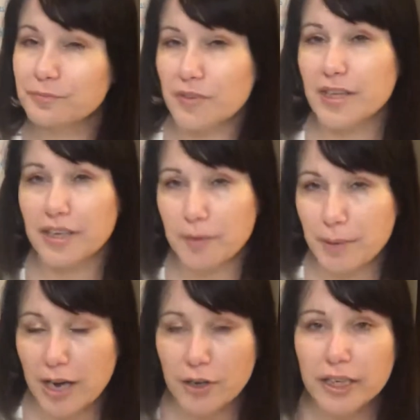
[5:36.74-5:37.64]
Think
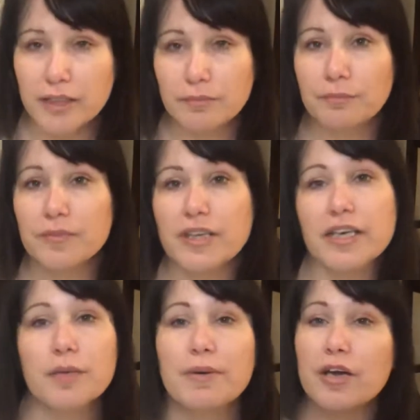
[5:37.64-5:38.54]
about it. Think
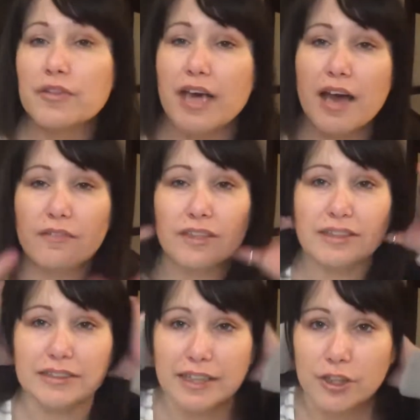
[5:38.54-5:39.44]
about the
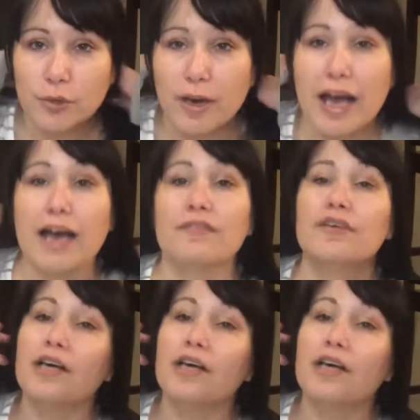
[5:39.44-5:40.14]
evidence that you have